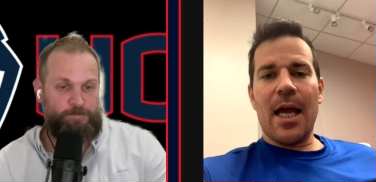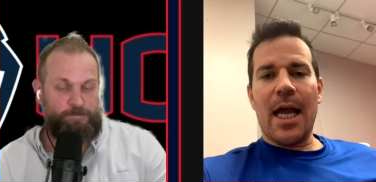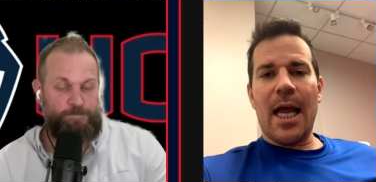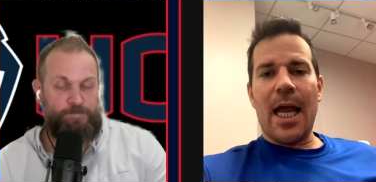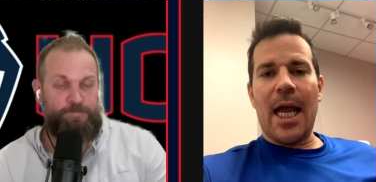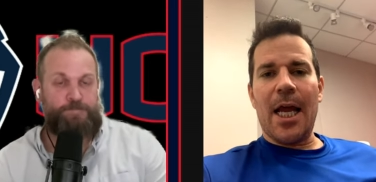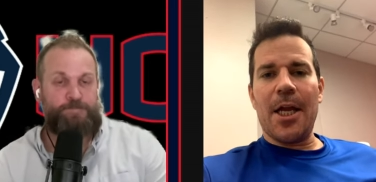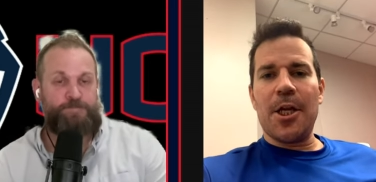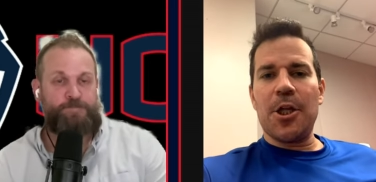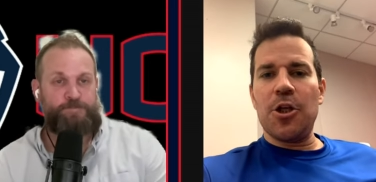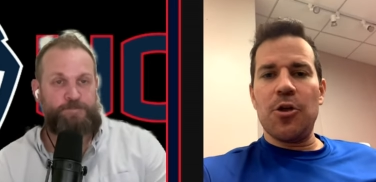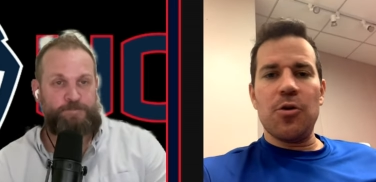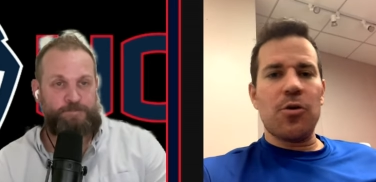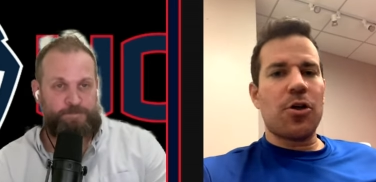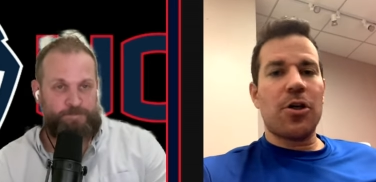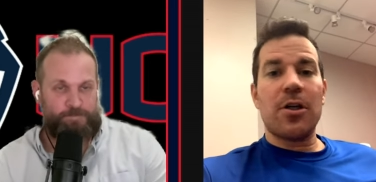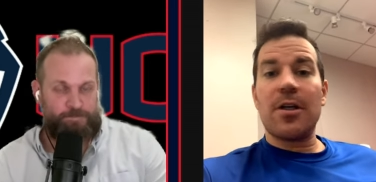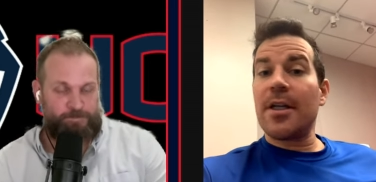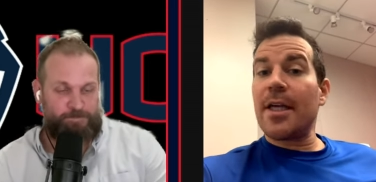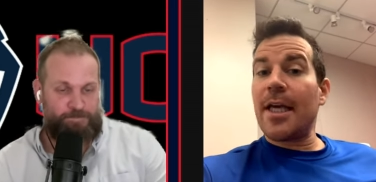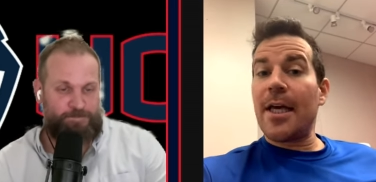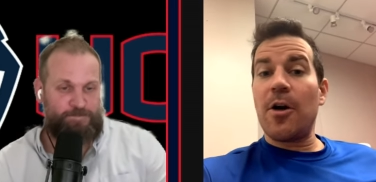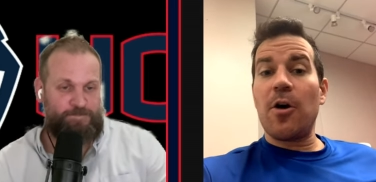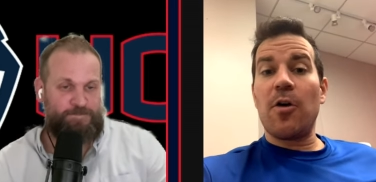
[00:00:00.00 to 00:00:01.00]
Speaker 1: and you
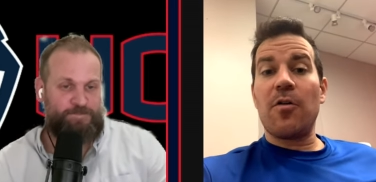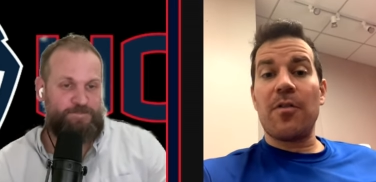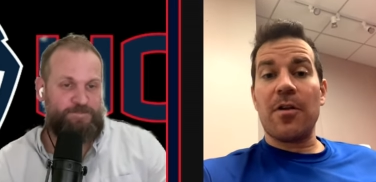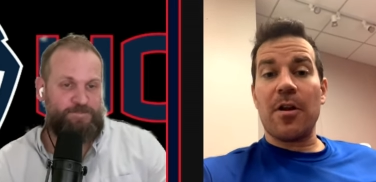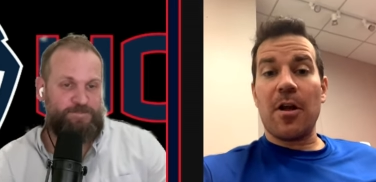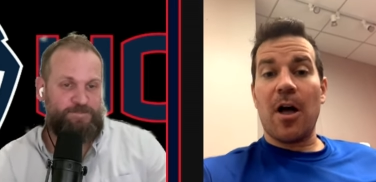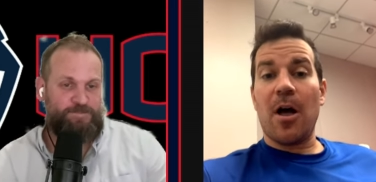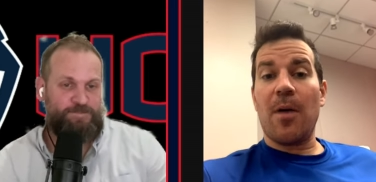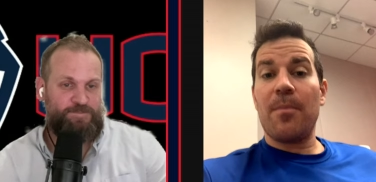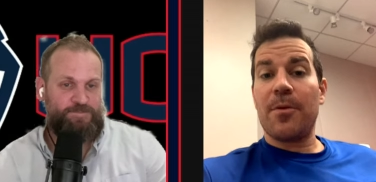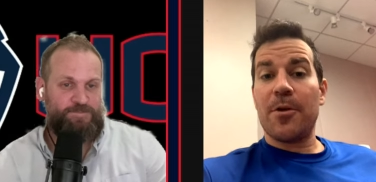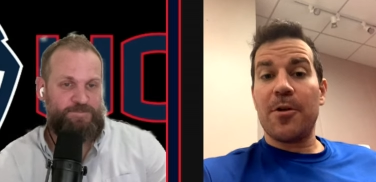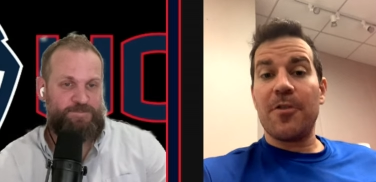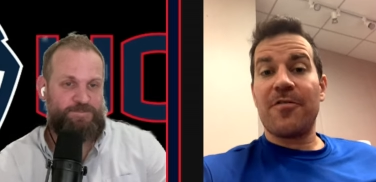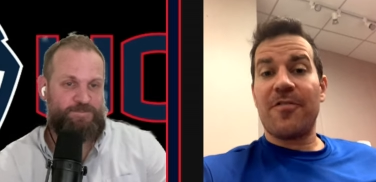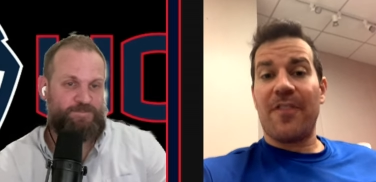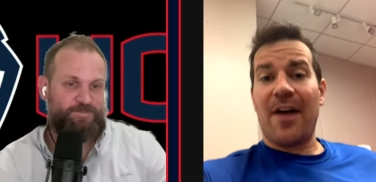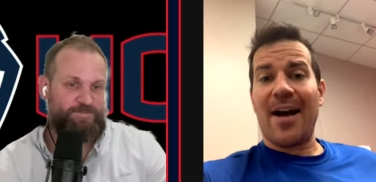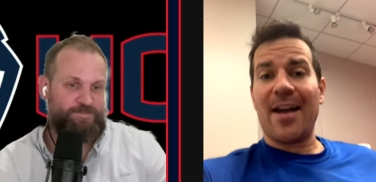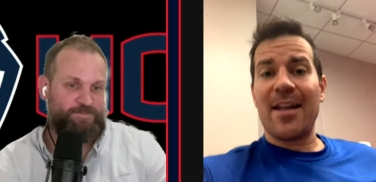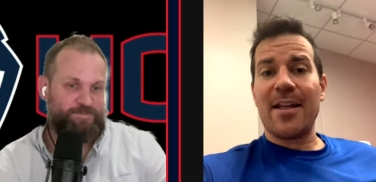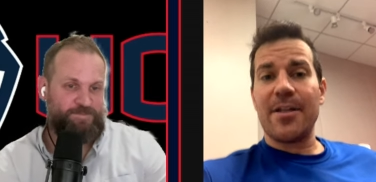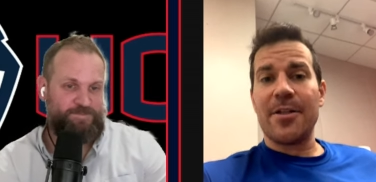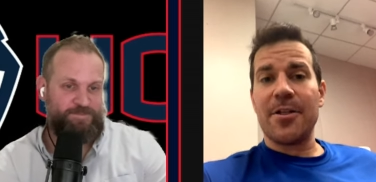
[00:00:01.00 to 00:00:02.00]
couldn't get over the hump, and you
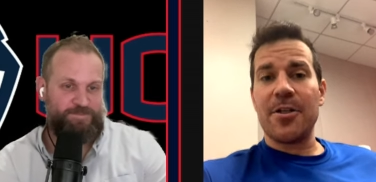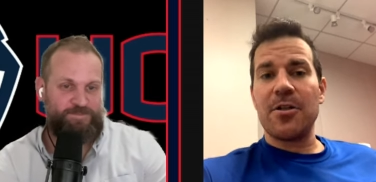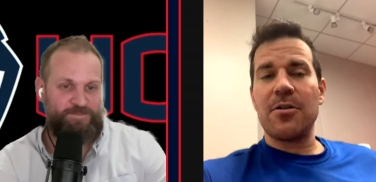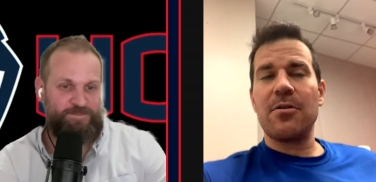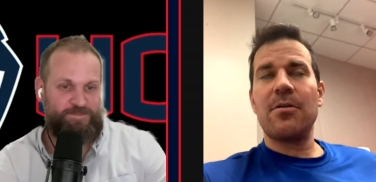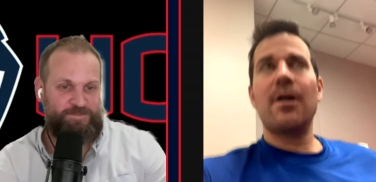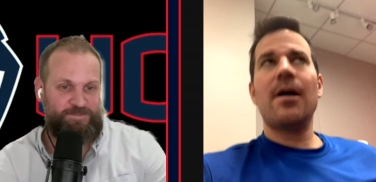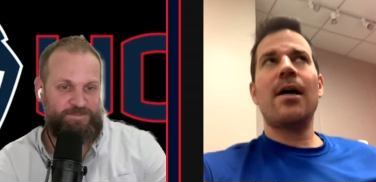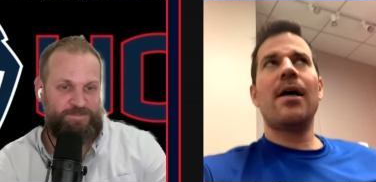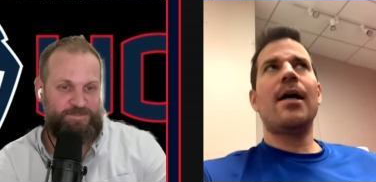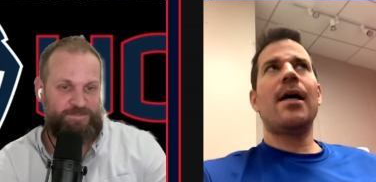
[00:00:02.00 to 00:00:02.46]
finally do